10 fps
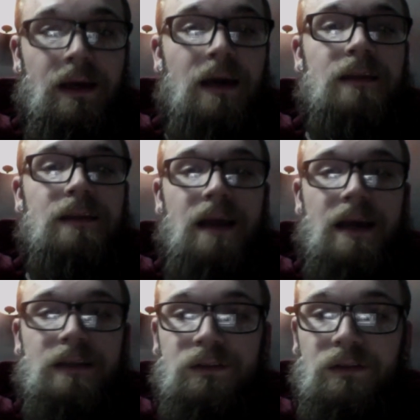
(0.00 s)
And then
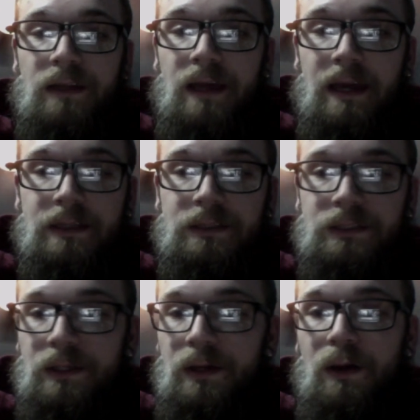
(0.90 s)
as to the age,
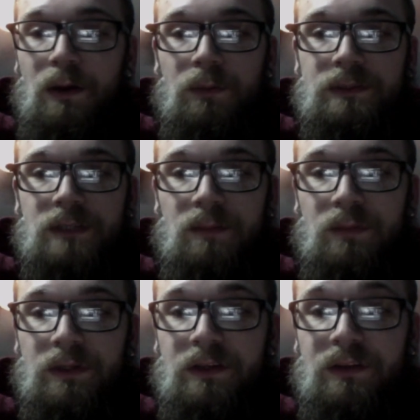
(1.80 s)
we start
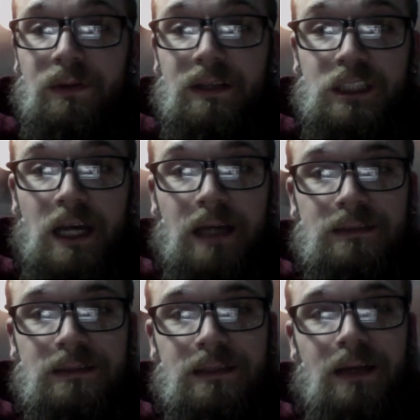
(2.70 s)
breathing through our
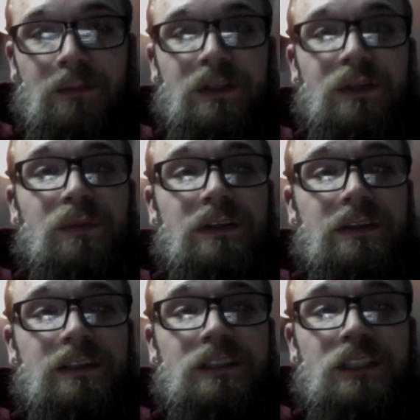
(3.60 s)
chest, and when you breathe through
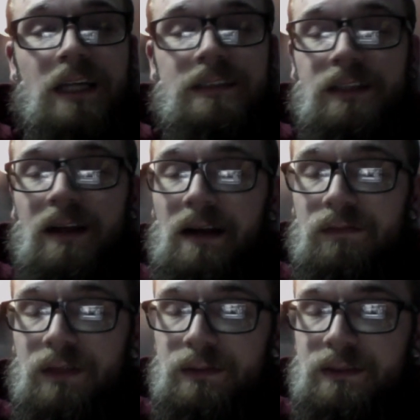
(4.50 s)
your chest, your
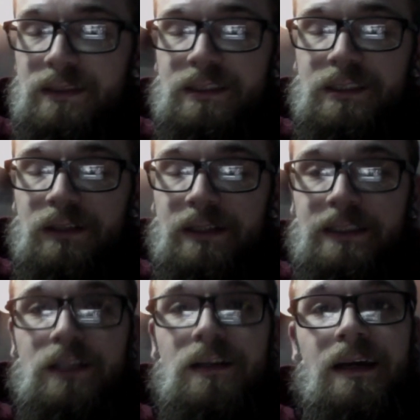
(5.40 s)
airflow is constricted.
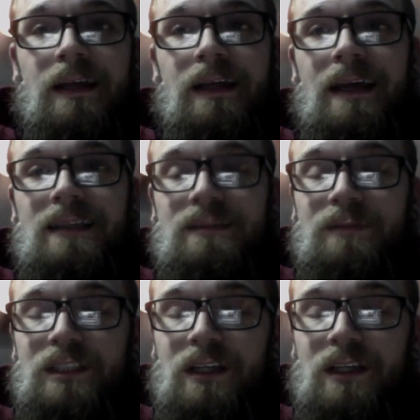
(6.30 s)
You're not getting as
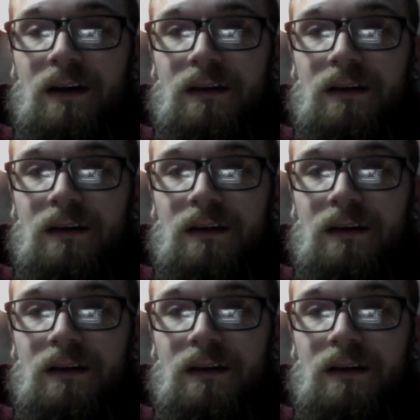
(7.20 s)
much uh,